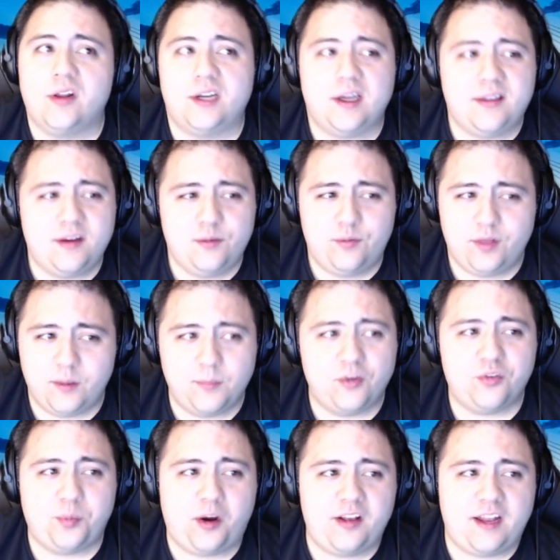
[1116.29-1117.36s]
And I think for the
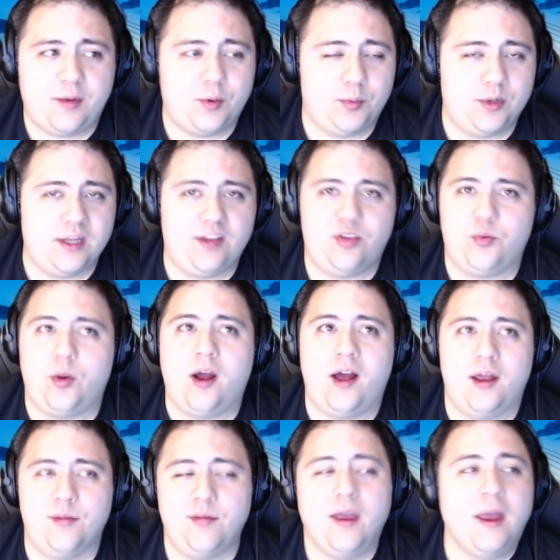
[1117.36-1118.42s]
most part, they would really
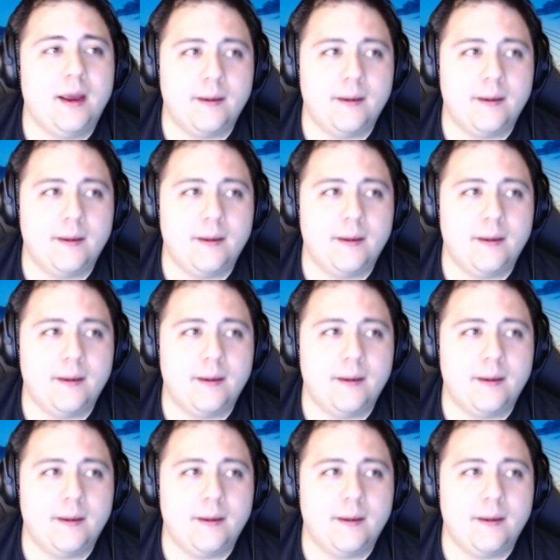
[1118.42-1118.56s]
thrive.